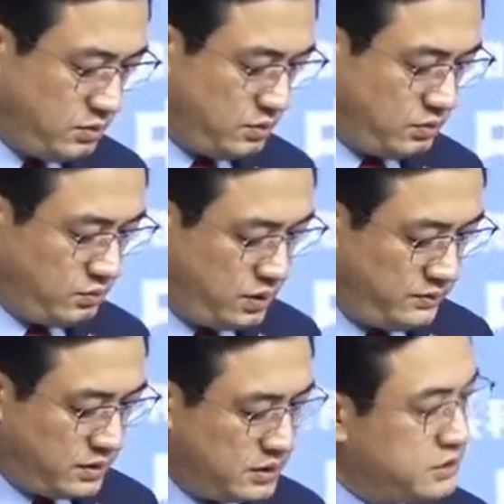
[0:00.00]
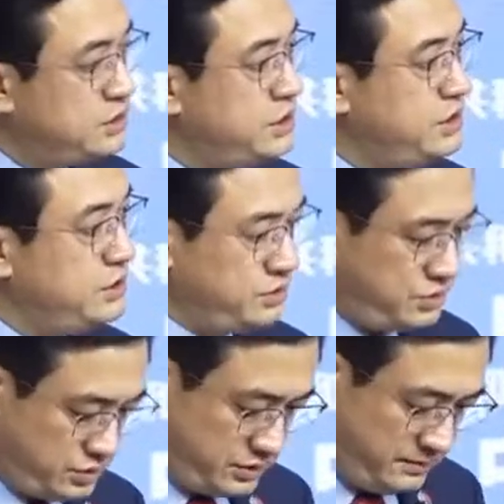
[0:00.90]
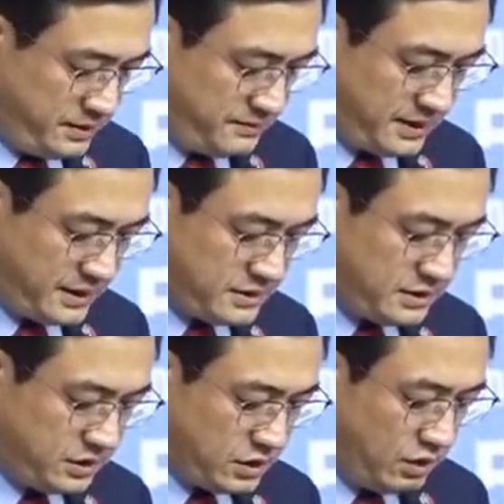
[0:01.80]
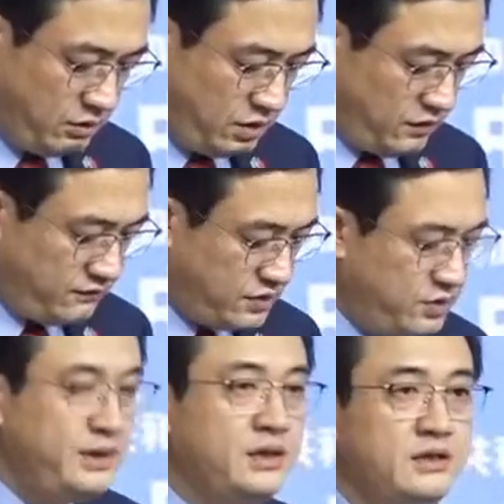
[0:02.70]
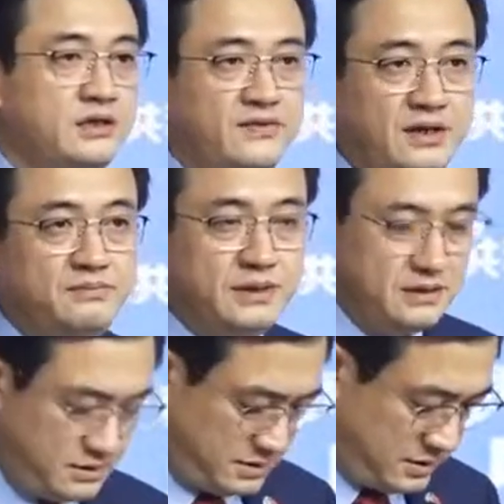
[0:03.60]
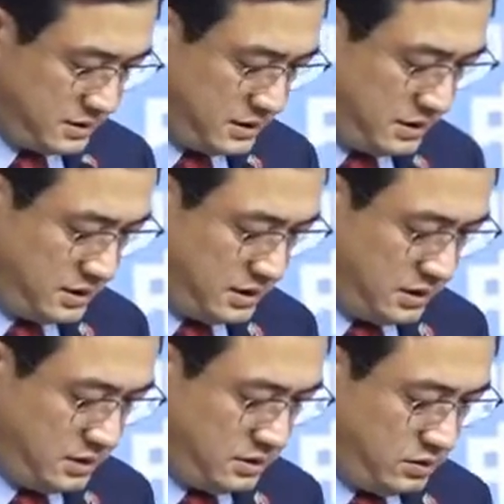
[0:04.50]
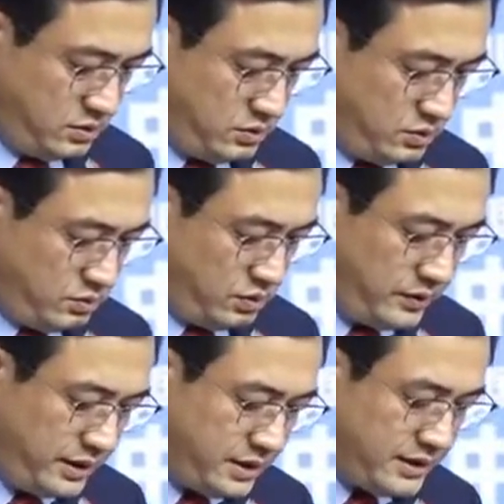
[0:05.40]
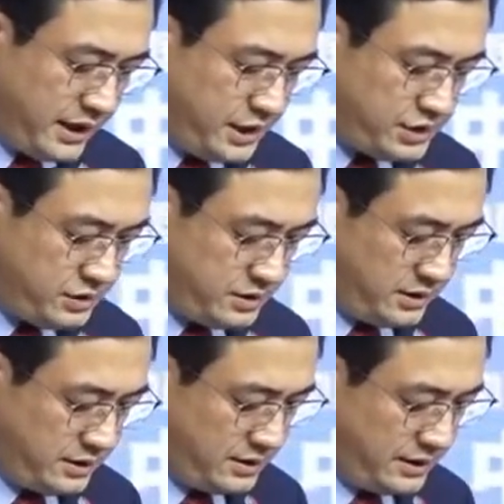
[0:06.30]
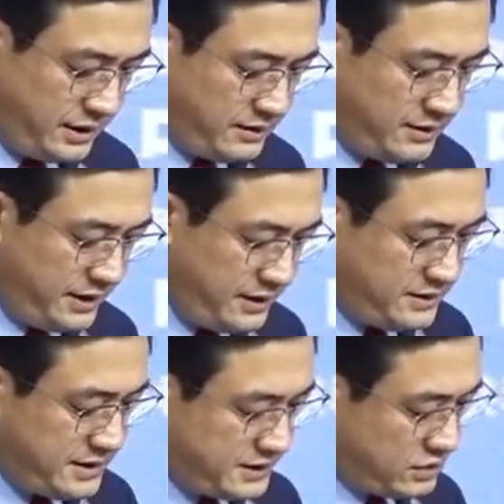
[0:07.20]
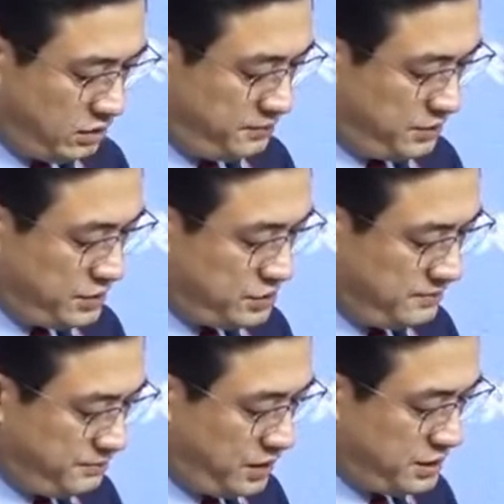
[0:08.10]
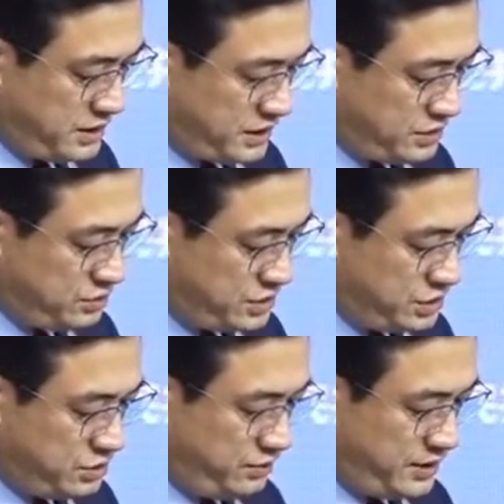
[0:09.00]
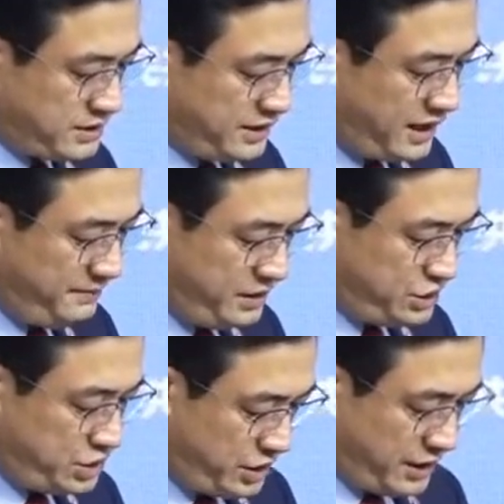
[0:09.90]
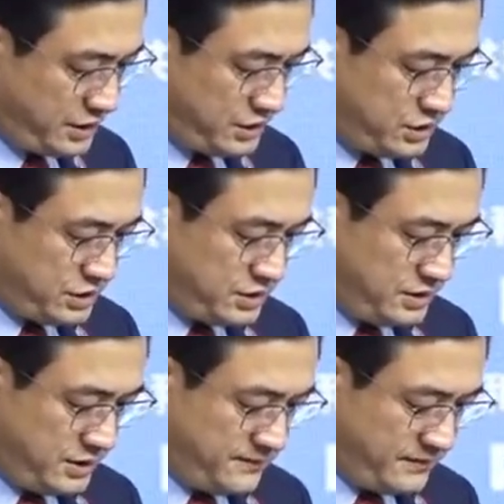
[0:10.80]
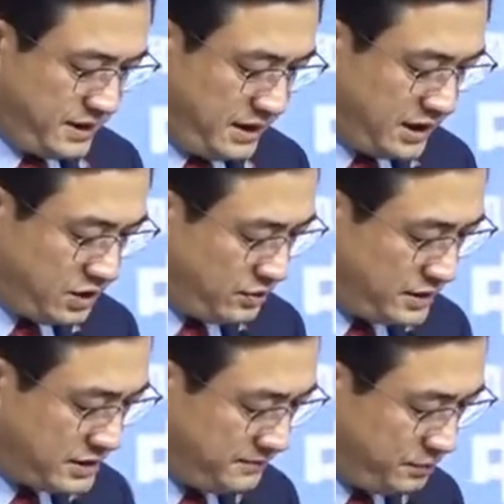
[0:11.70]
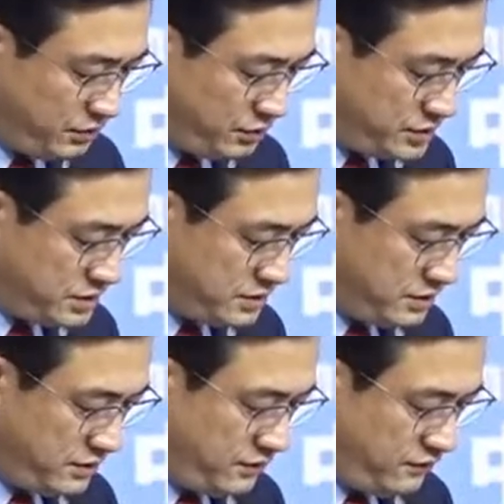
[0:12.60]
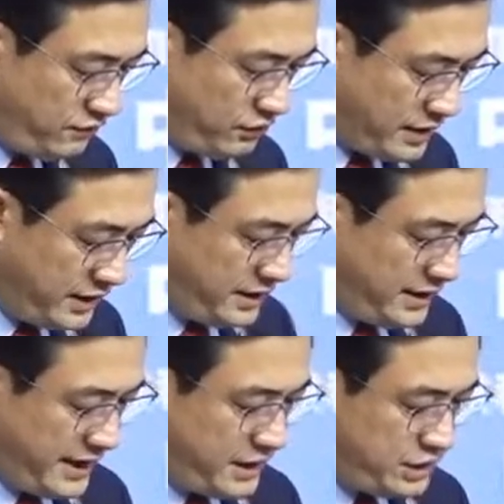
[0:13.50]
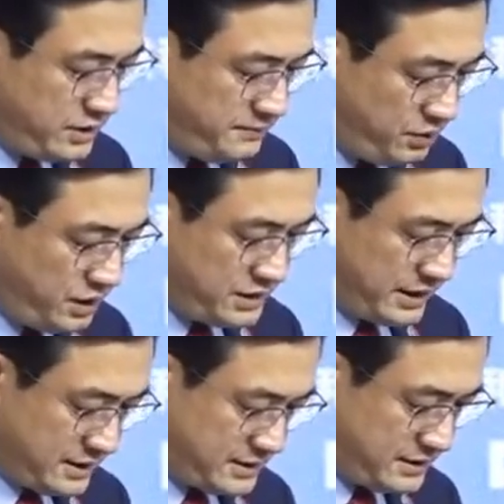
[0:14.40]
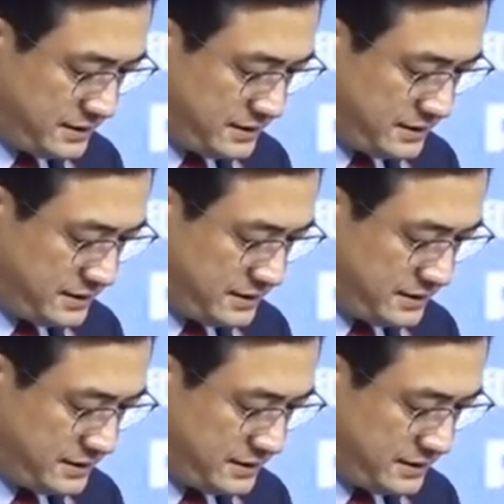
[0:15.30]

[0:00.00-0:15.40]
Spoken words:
We will continue to implement the goal of green development. We will engage in in-depth cooperation projects to deal with climate change, increase support for clean energy projects,